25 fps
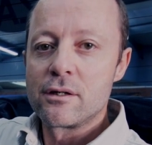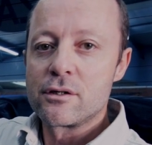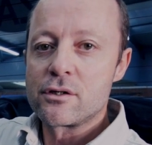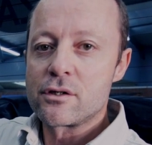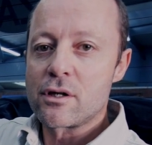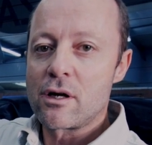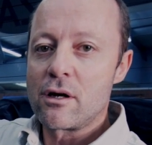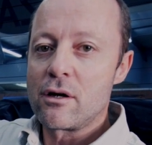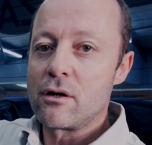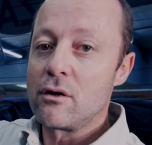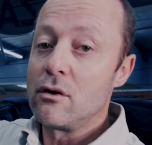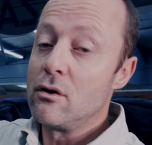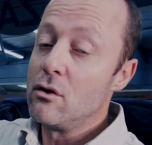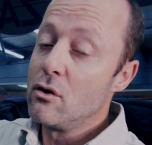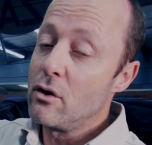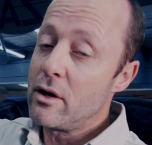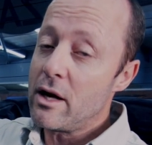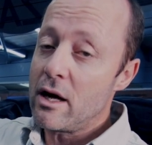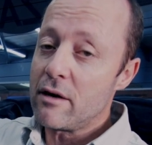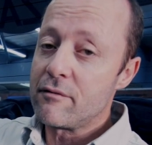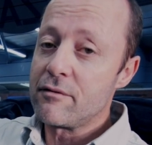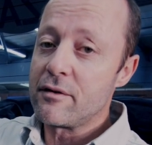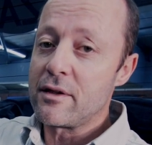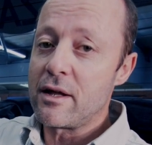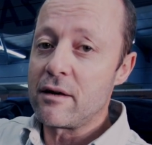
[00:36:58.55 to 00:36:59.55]
So
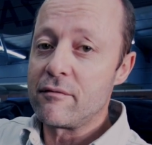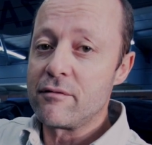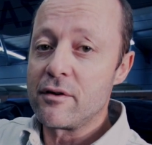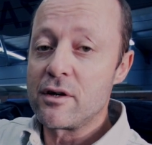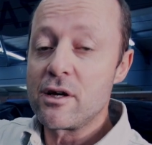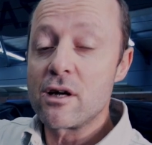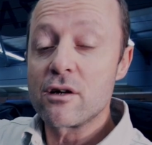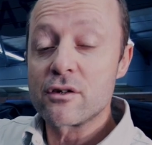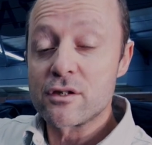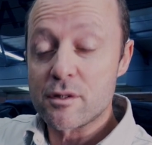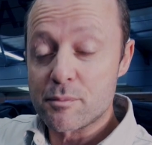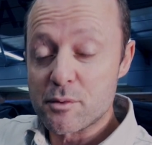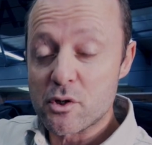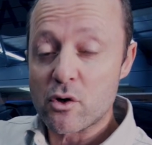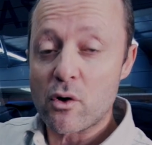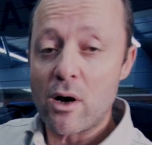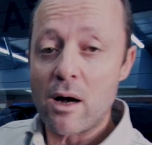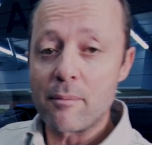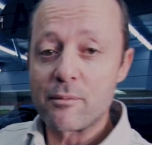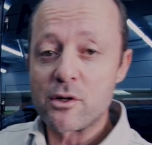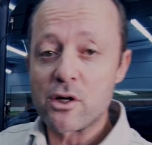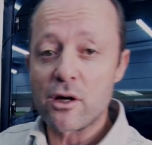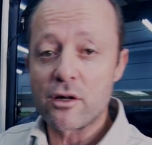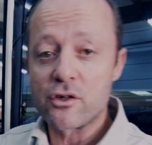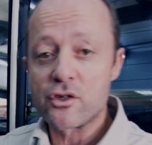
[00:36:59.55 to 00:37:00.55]
look out for that video,
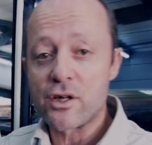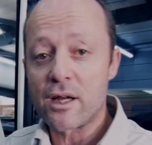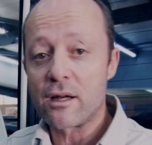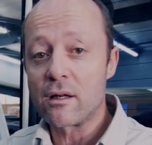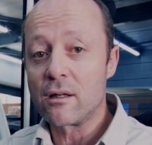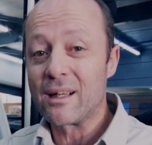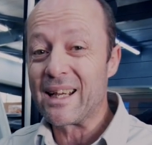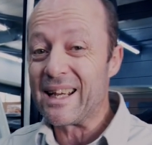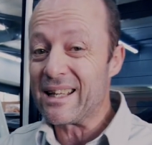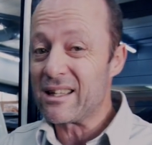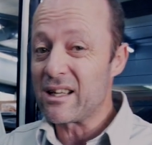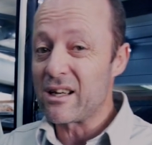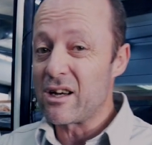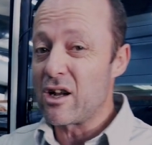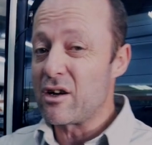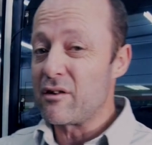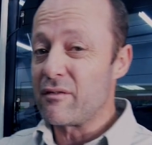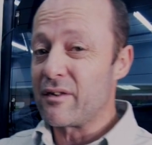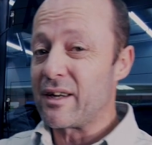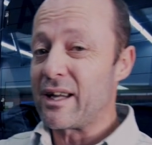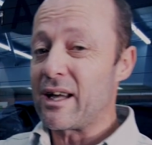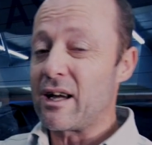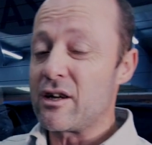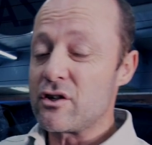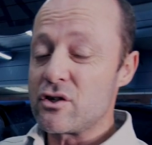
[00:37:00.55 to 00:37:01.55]
subscribe to our channel, hit the
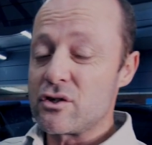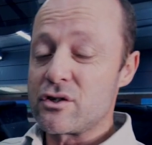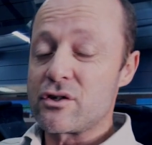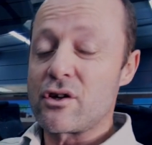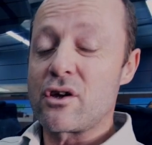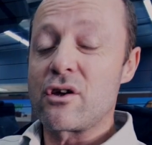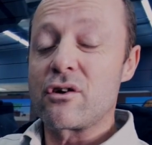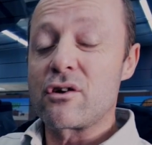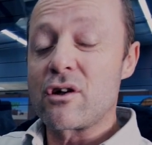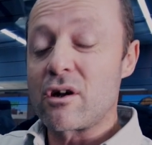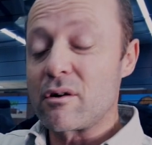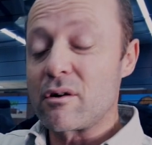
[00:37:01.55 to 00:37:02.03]
notification so you